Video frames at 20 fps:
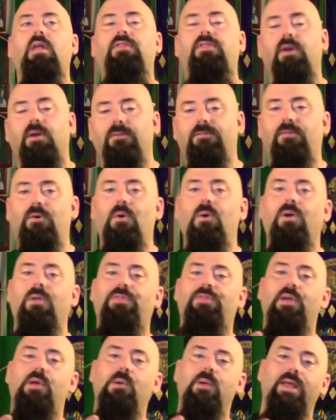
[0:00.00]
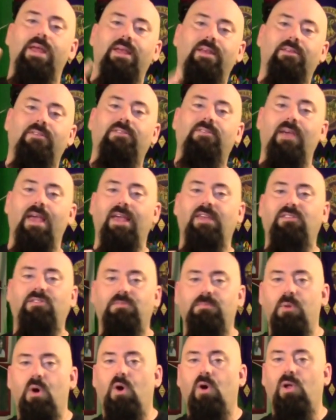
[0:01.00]
Therefore, there is a
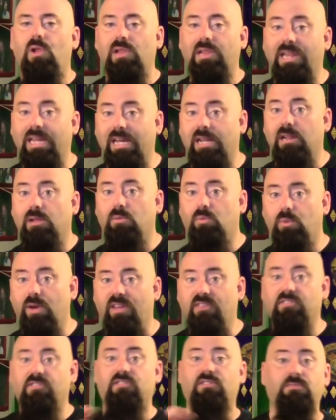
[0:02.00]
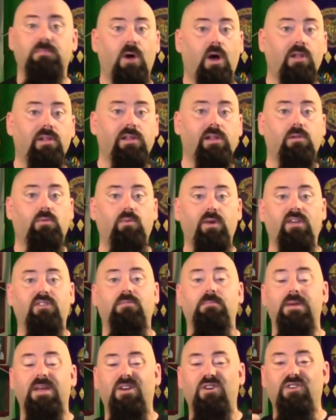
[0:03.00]
small little risk,
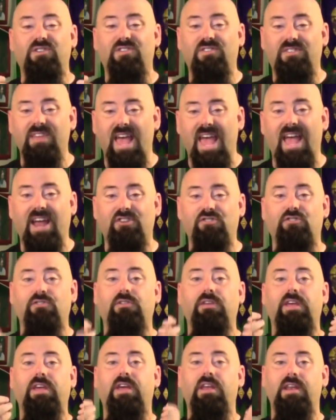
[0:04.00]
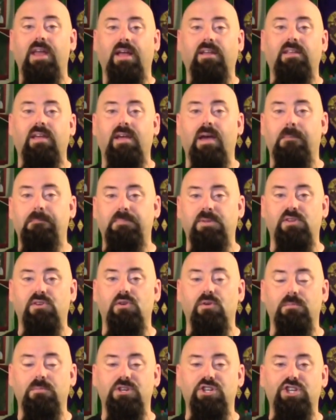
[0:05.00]
because it's actually connecting up to
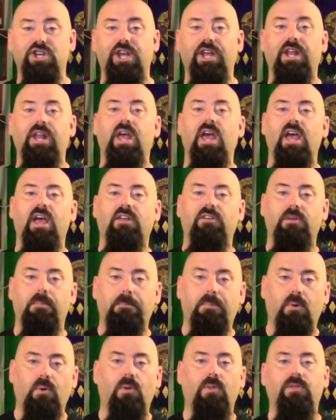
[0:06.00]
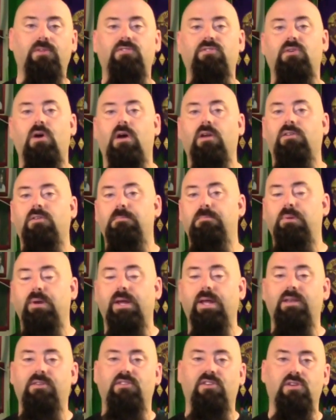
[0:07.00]
your machine to pull the song to
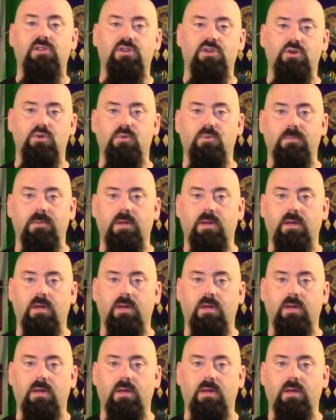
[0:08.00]
bring it to you.